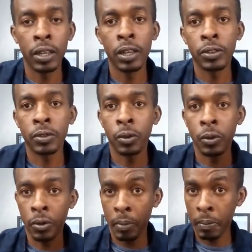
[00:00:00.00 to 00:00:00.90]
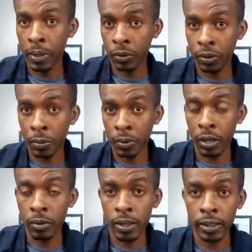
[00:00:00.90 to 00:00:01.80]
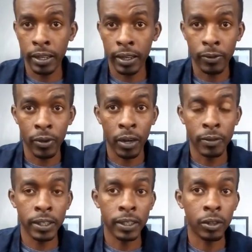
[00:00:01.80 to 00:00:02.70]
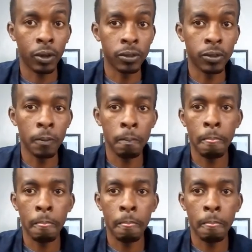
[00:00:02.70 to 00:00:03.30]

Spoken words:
So remember to subscribe to the channel if you haven't, and also